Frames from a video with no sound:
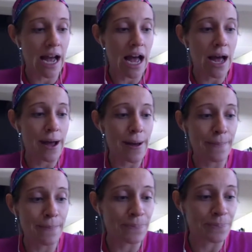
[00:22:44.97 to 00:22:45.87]

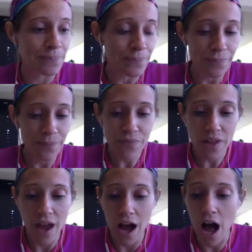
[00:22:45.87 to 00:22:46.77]

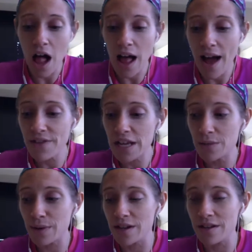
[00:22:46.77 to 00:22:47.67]
I'll have this
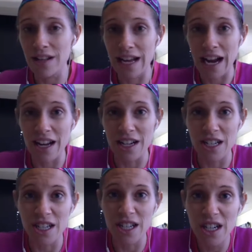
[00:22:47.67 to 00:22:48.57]
one. And they're are you
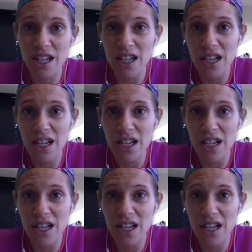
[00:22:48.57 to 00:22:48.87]
sure?